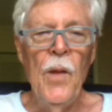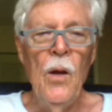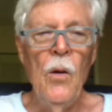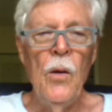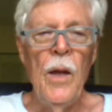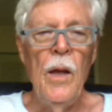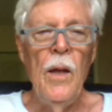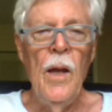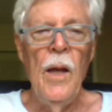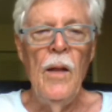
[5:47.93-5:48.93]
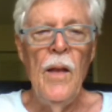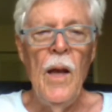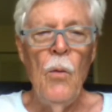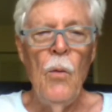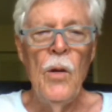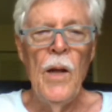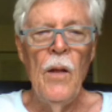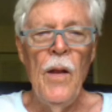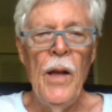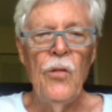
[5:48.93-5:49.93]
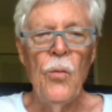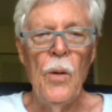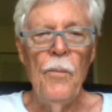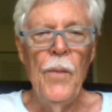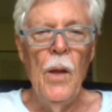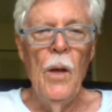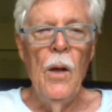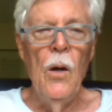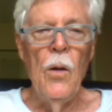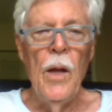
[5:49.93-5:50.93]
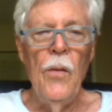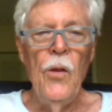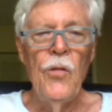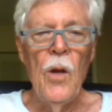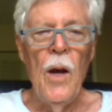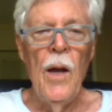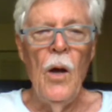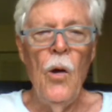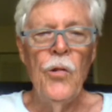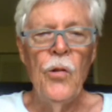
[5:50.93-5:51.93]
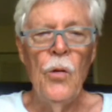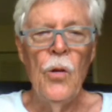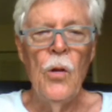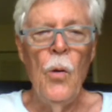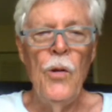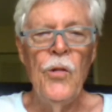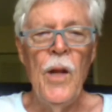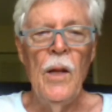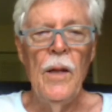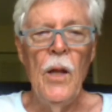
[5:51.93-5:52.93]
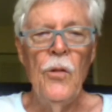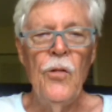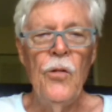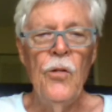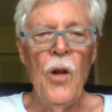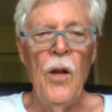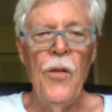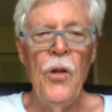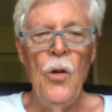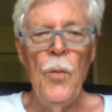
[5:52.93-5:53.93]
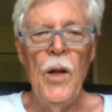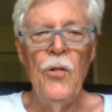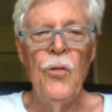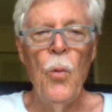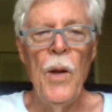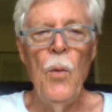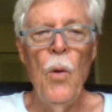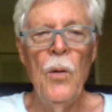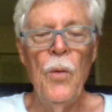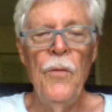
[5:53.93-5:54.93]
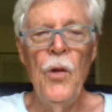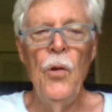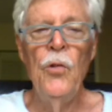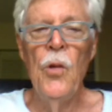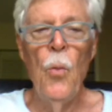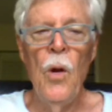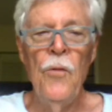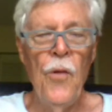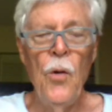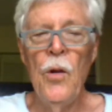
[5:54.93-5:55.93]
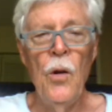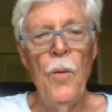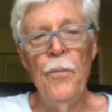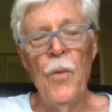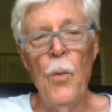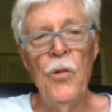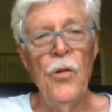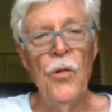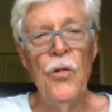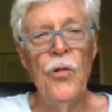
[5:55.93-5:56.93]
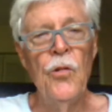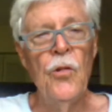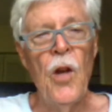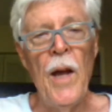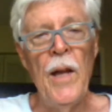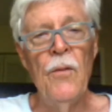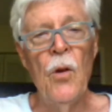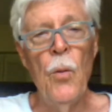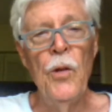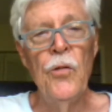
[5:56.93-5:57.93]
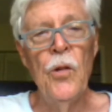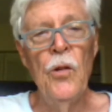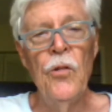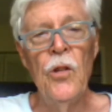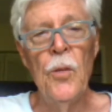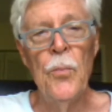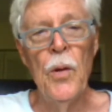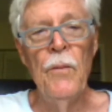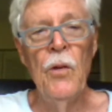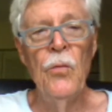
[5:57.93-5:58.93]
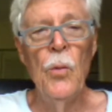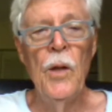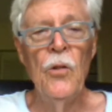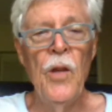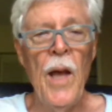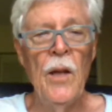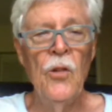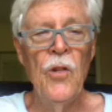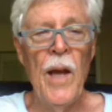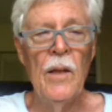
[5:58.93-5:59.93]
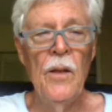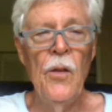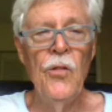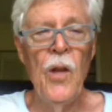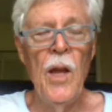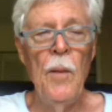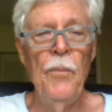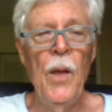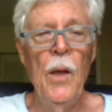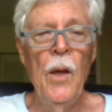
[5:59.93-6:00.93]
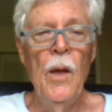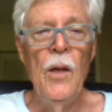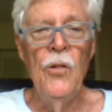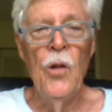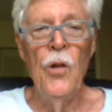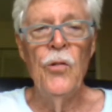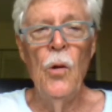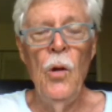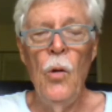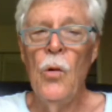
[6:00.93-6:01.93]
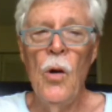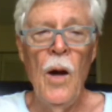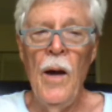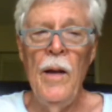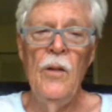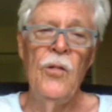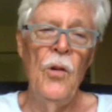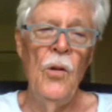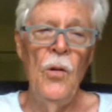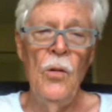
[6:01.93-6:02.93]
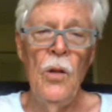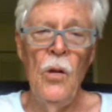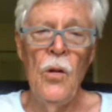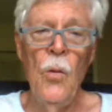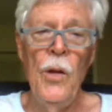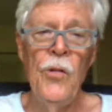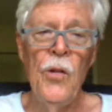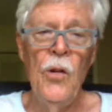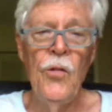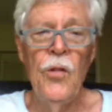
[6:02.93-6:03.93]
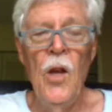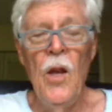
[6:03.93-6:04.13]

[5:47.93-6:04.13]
Okay, and now we'll go down to the next one. Okay, this guy also coincidentally Jonathan Newman has 21 reviews and 1 photo, which is kind of a coincidence that the previous one had exactly the same. He's also a local guide, so a little coincidence.